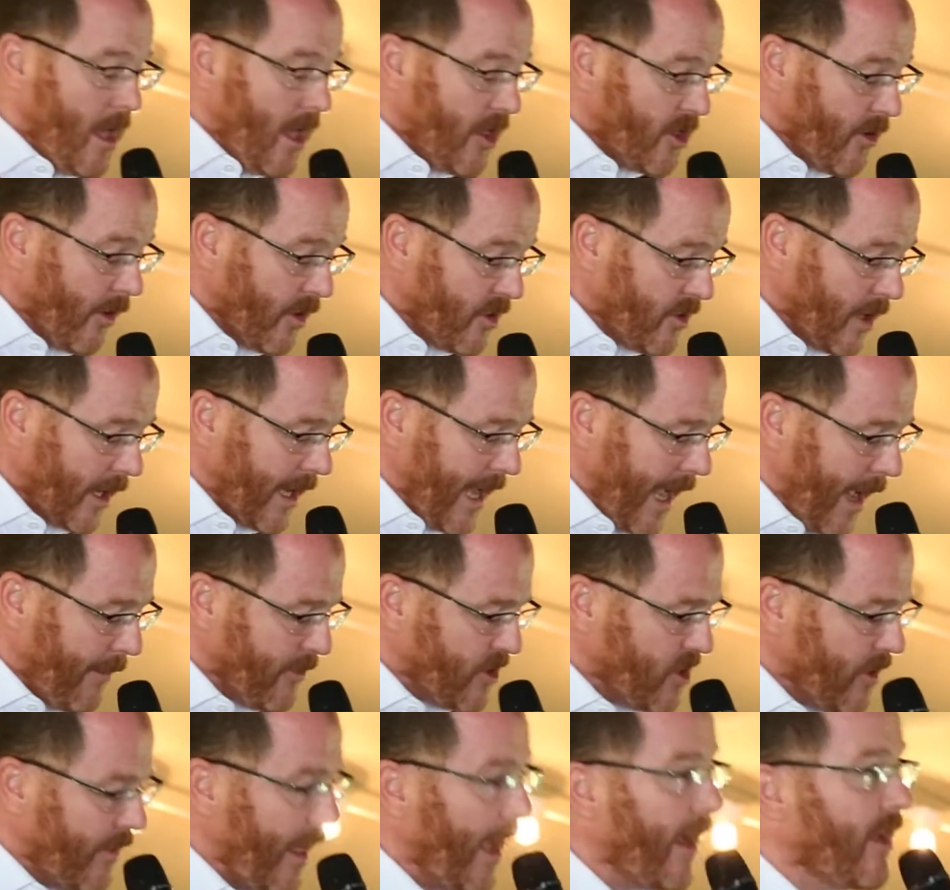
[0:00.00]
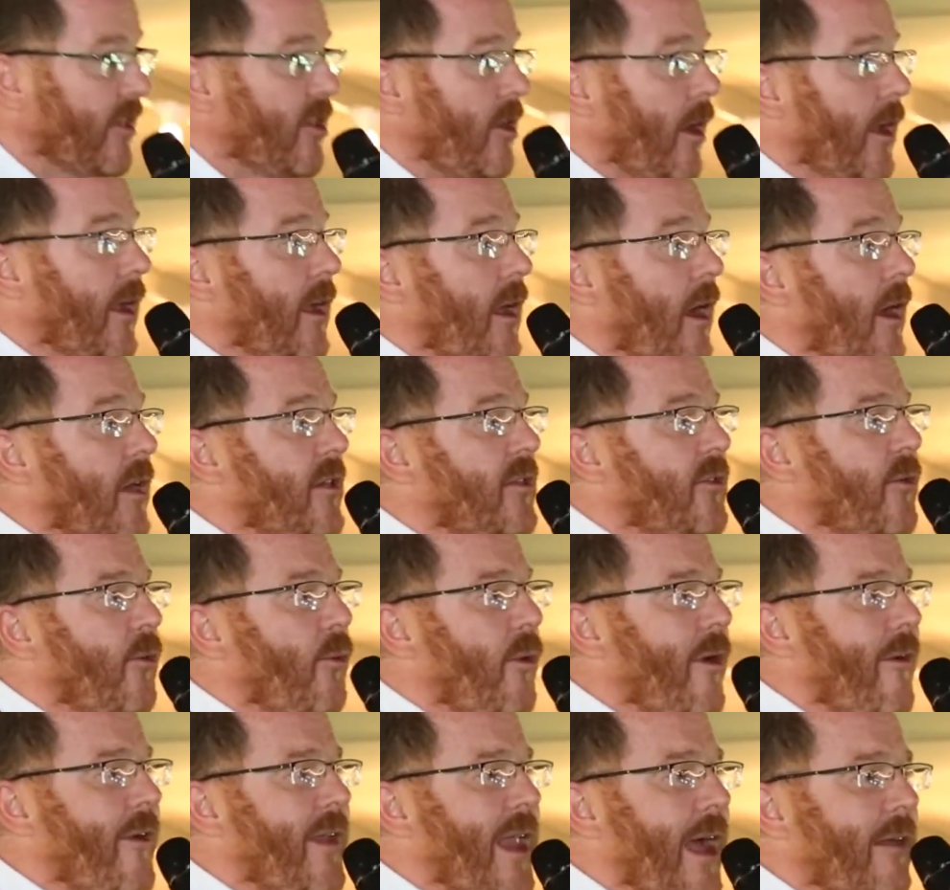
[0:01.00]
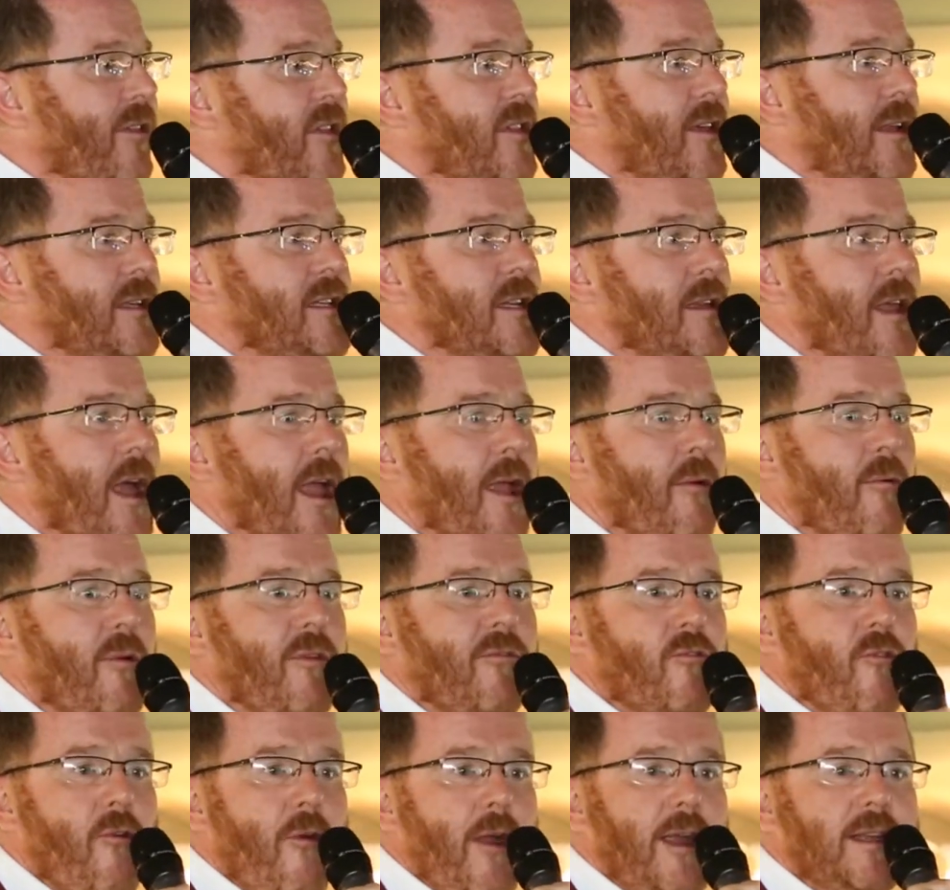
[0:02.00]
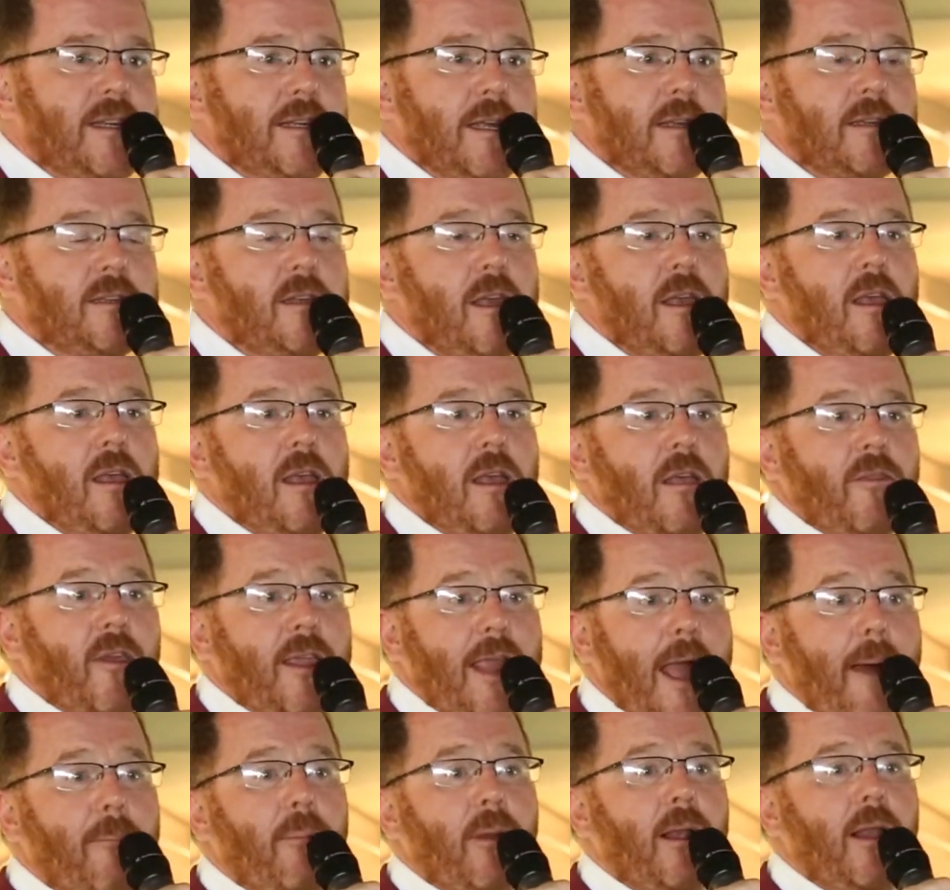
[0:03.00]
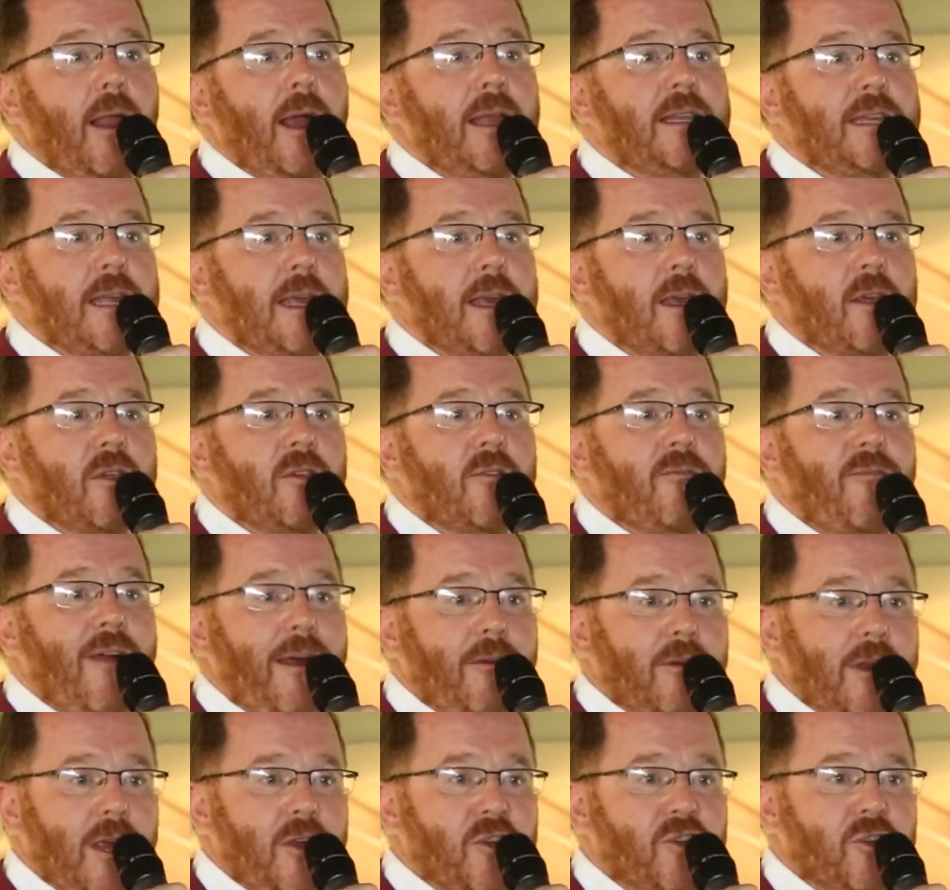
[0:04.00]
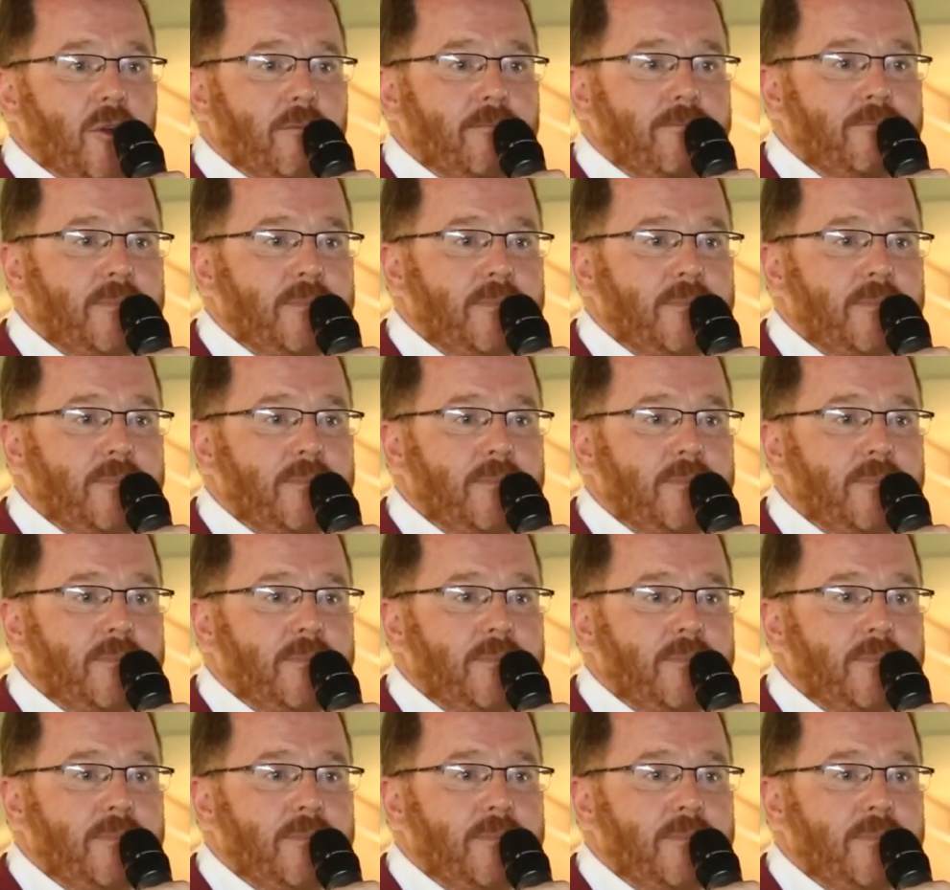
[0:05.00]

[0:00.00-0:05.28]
So it's to capture that zeitgeist that we're announcing today. We've created the Capital Ideas Foundation,